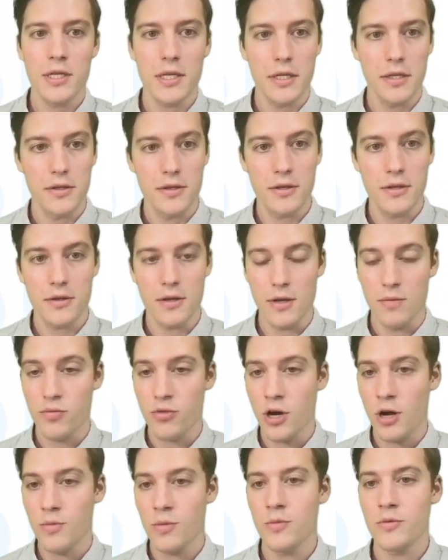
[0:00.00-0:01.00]
And in
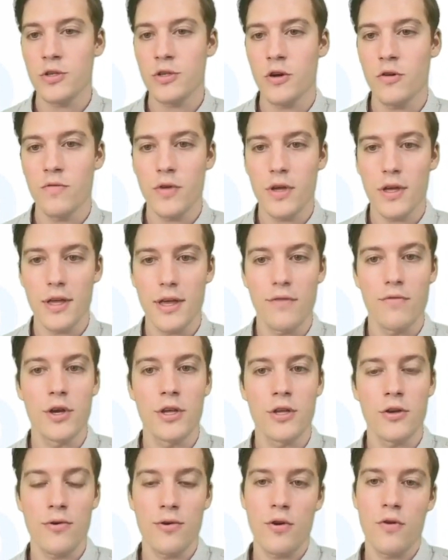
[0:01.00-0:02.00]
problem solving, if we
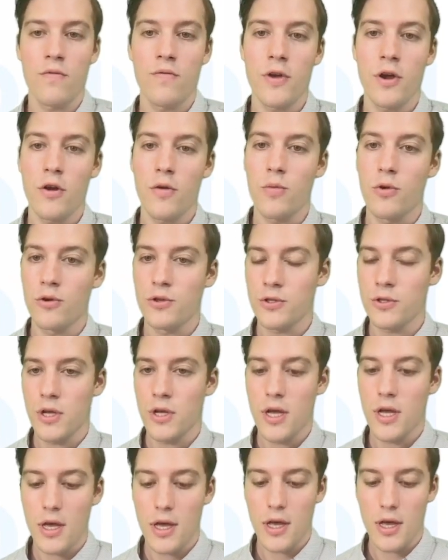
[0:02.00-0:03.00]
don't know variables,
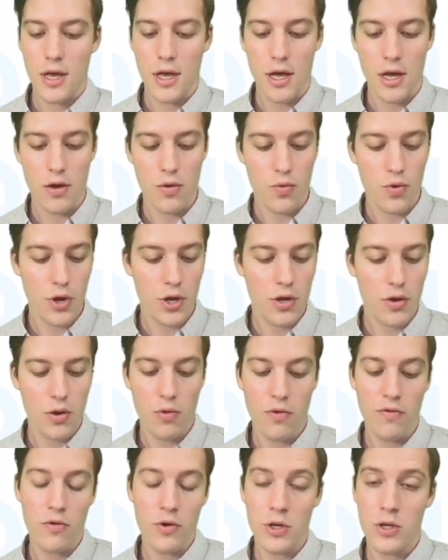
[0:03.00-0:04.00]

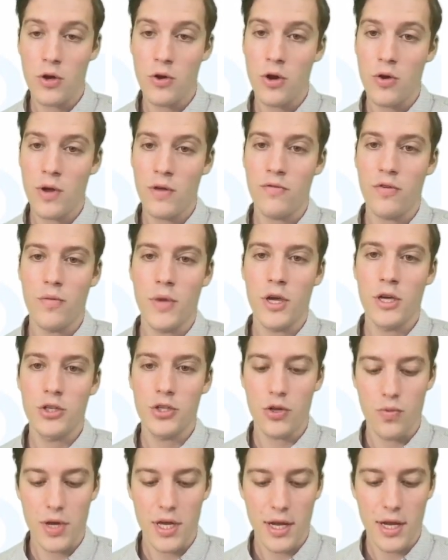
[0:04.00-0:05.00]
we don't know
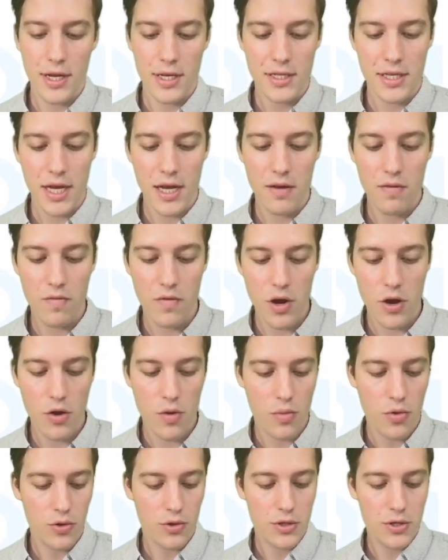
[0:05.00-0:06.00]
information, we can assign
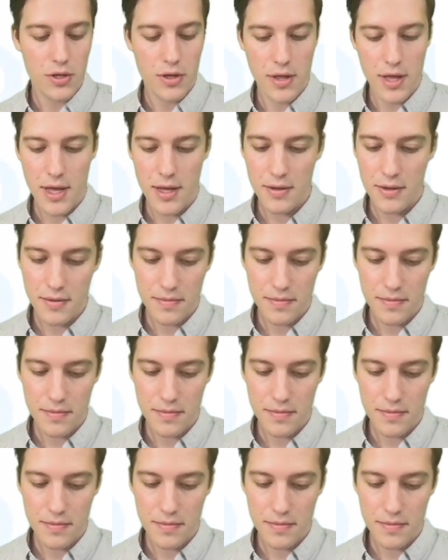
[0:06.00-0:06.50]
variables to that.